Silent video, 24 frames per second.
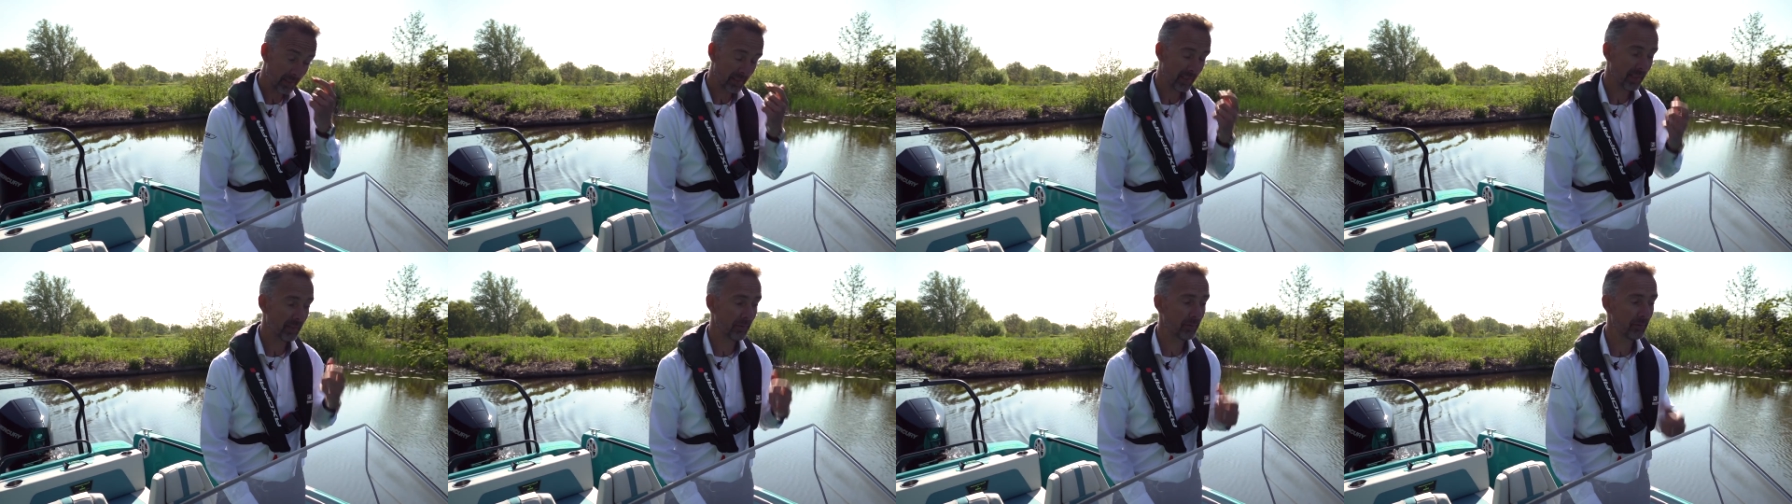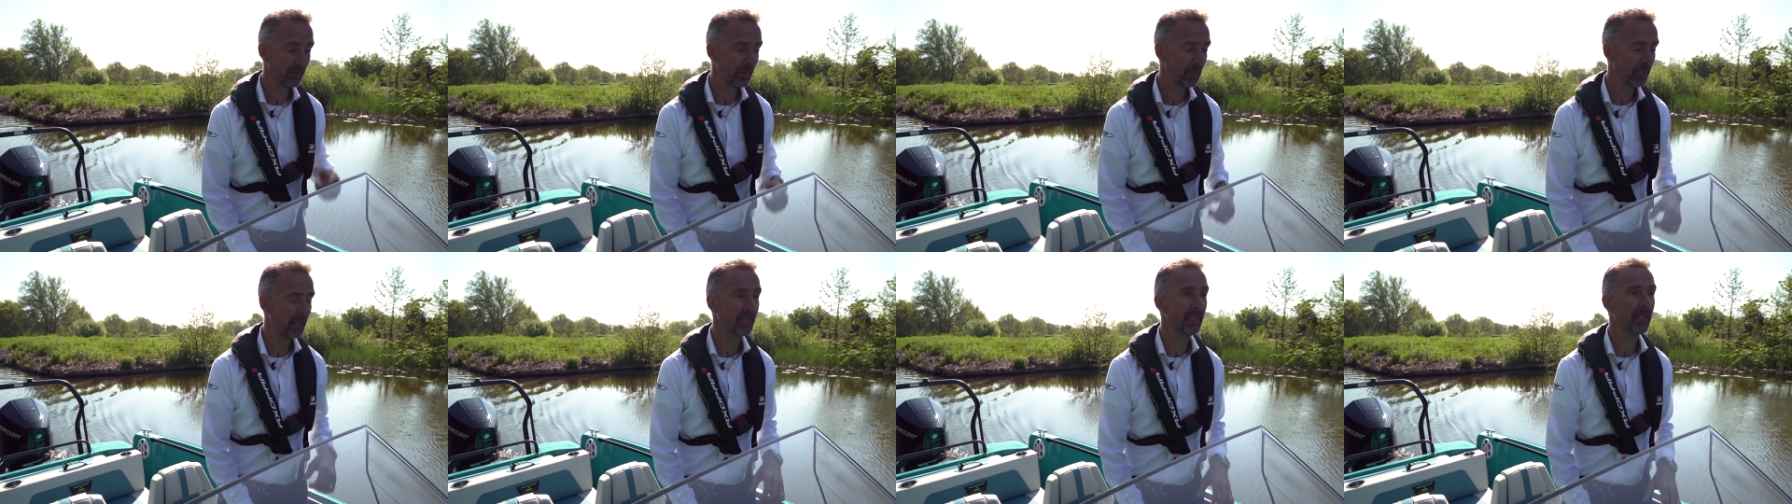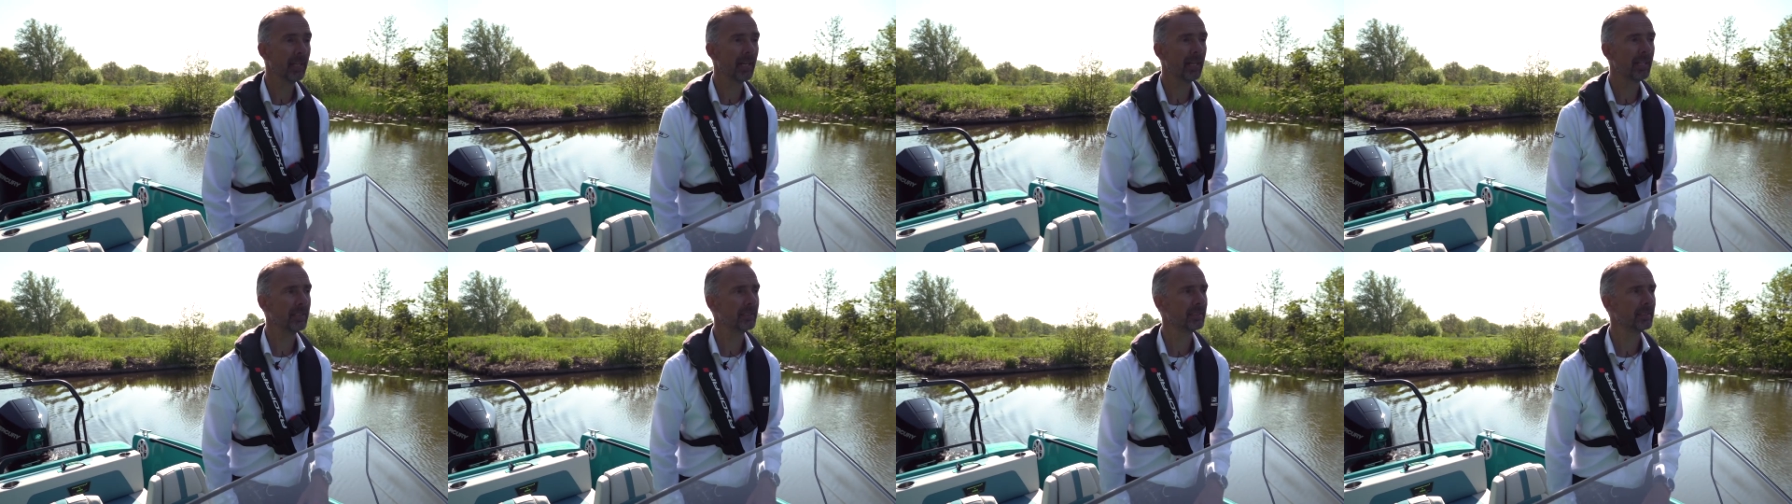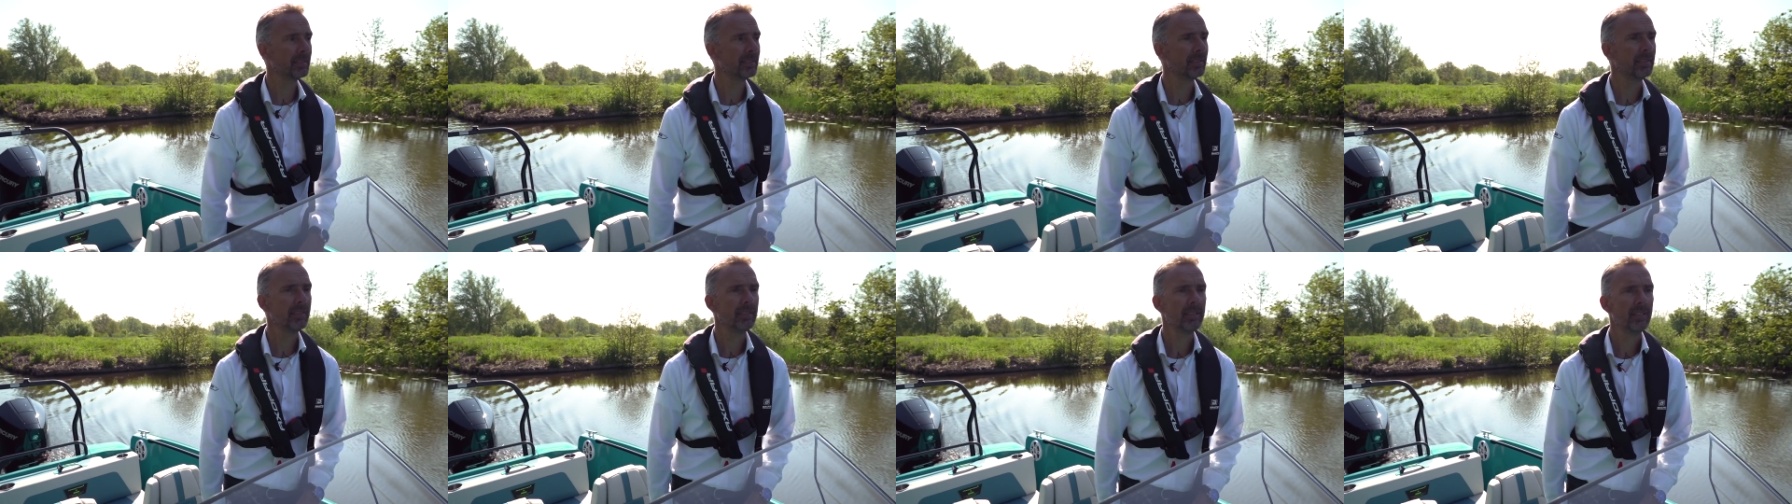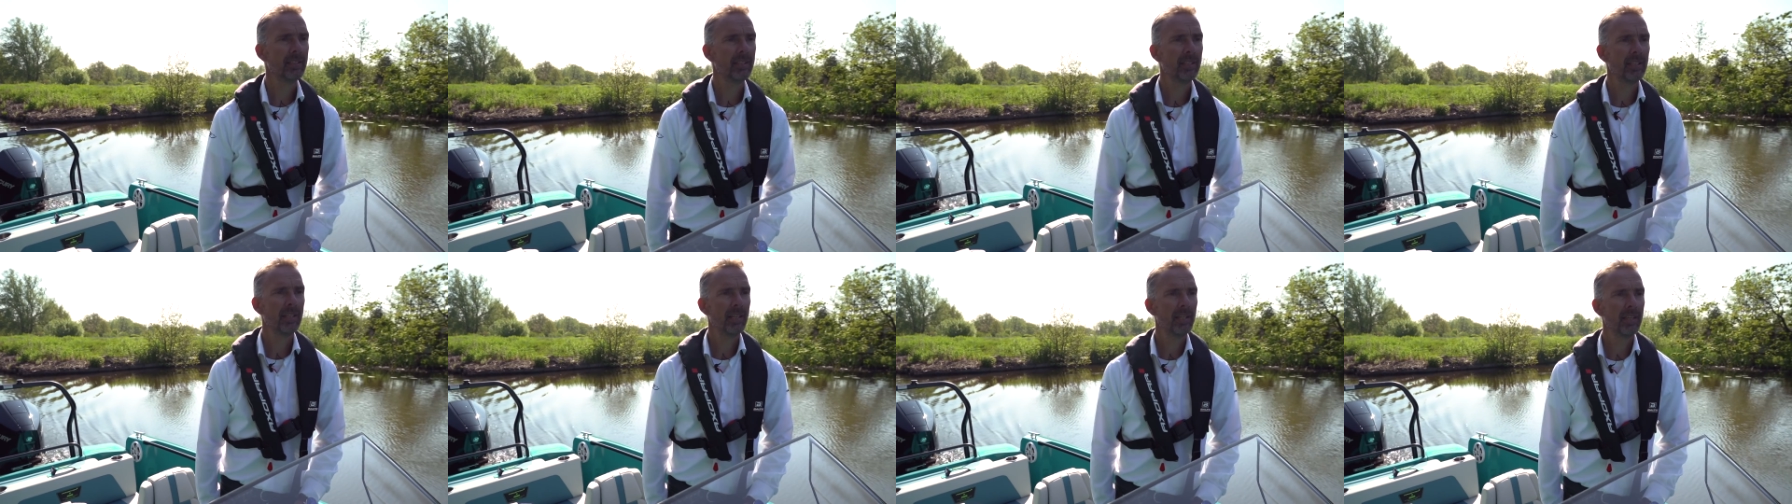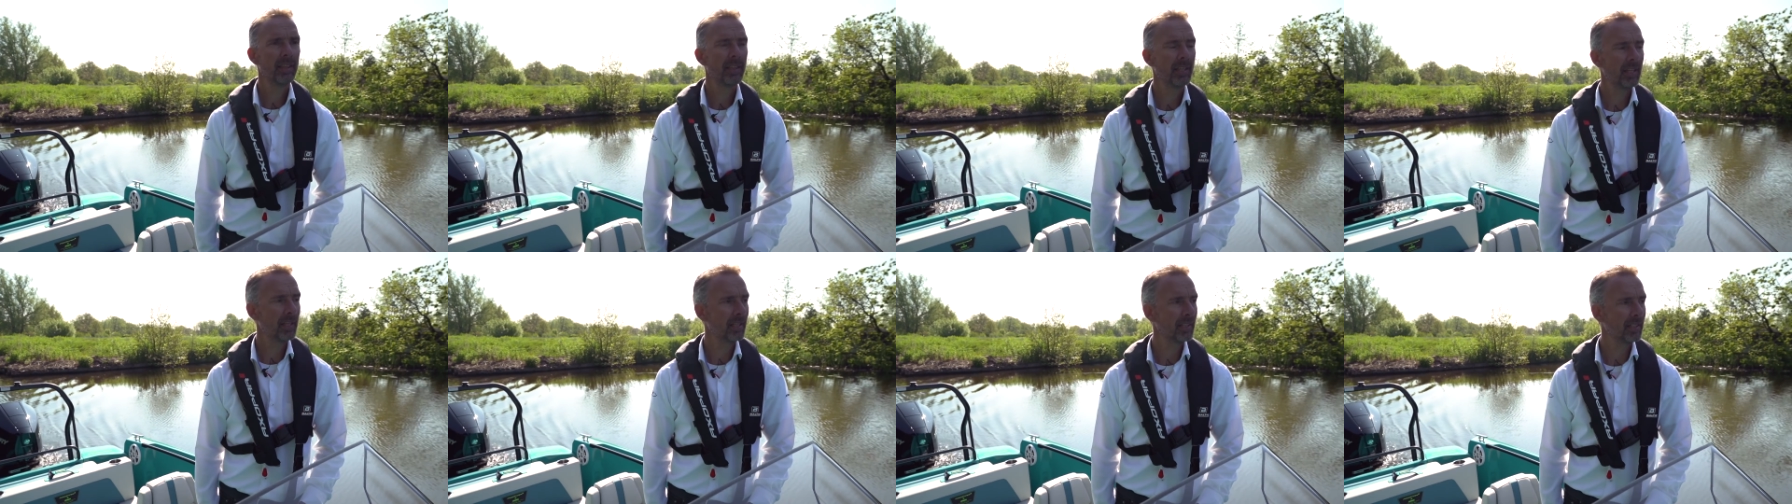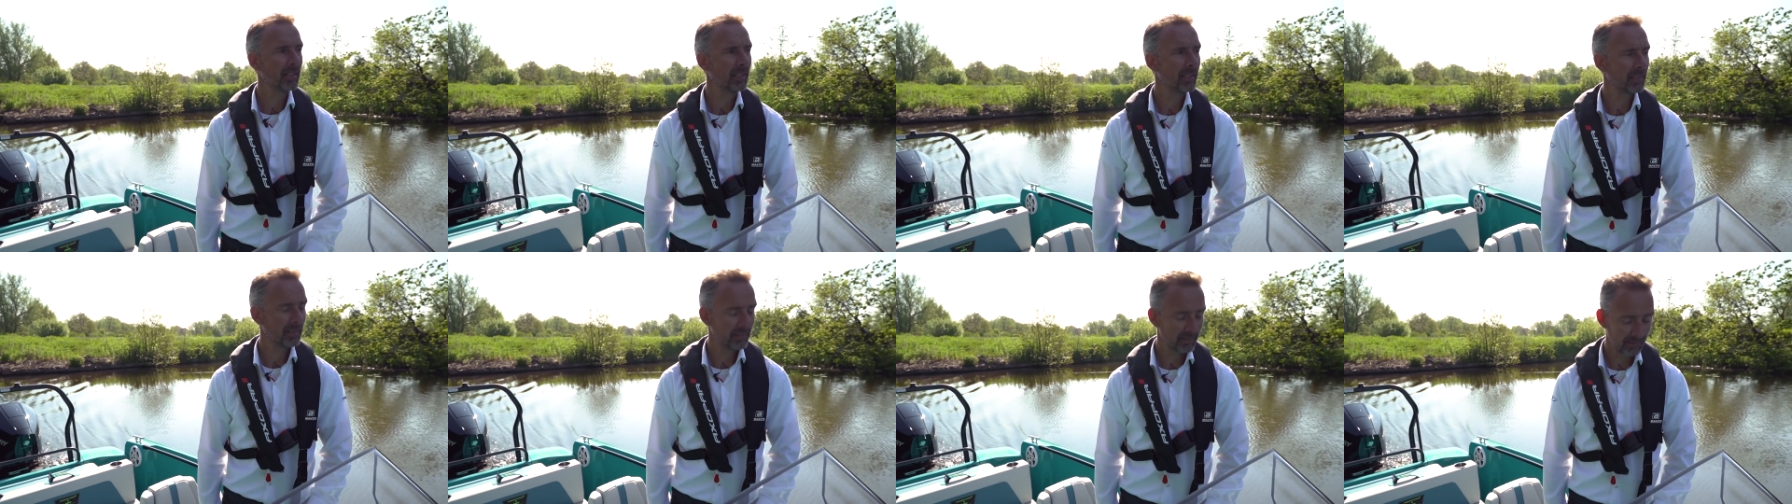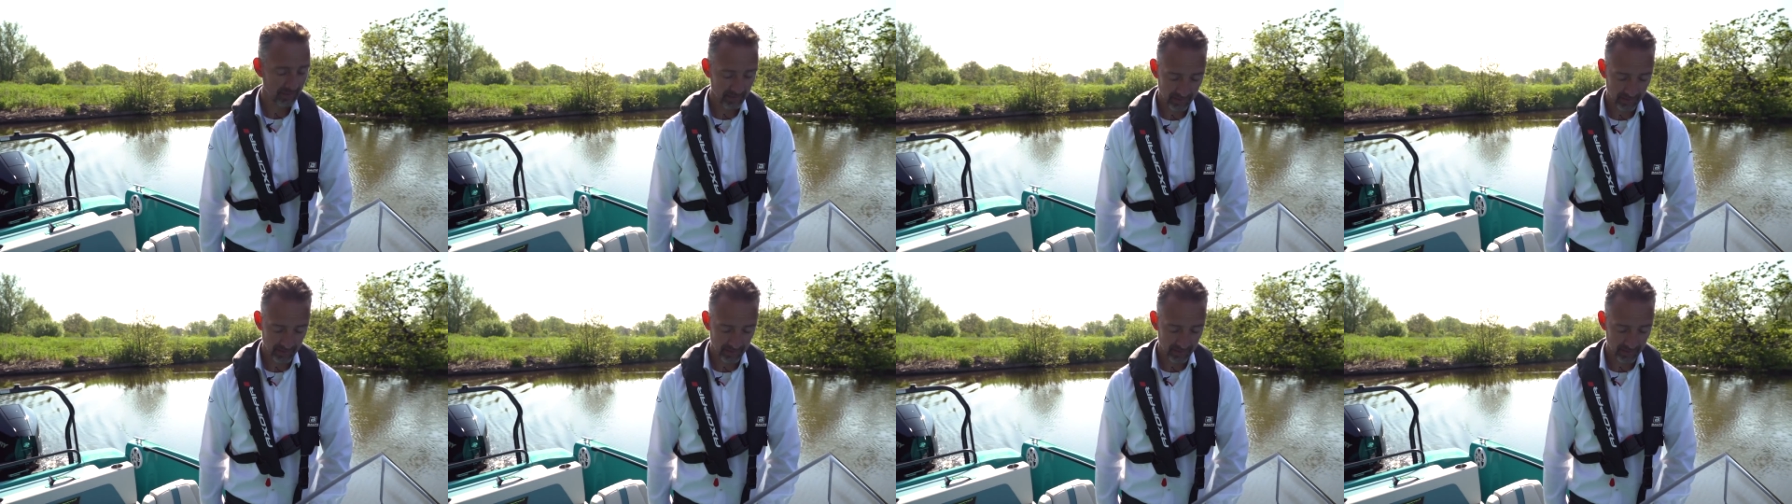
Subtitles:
A really nice thing that